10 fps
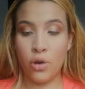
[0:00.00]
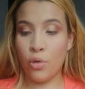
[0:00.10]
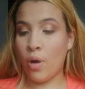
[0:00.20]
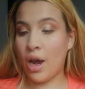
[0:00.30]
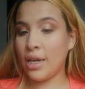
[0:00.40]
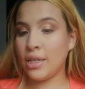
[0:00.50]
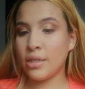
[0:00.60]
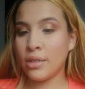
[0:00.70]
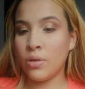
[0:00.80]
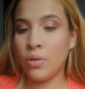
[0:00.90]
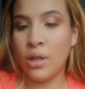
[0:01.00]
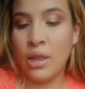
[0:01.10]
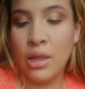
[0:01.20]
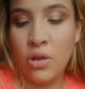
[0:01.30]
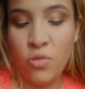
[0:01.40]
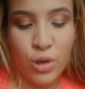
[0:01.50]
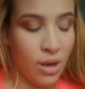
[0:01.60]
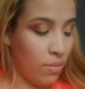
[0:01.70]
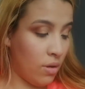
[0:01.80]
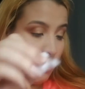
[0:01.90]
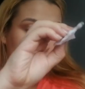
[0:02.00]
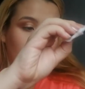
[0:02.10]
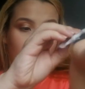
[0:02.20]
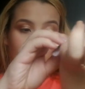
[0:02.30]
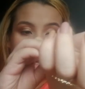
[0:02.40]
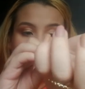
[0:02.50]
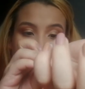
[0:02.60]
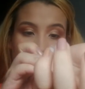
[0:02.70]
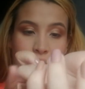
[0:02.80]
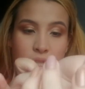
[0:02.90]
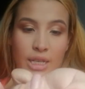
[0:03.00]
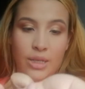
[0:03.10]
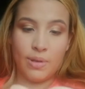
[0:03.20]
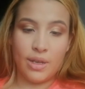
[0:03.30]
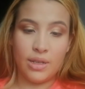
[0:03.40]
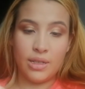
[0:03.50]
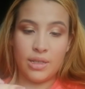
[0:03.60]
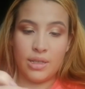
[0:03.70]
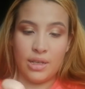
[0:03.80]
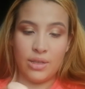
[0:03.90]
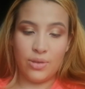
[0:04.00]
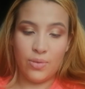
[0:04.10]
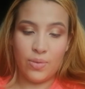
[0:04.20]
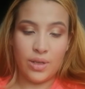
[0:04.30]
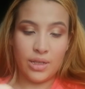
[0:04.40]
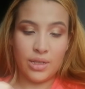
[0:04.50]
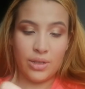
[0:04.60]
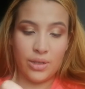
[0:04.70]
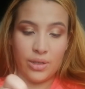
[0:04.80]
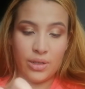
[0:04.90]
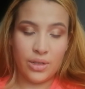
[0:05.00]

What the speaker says: Right. Allow me a moment while I clean this because I don't want to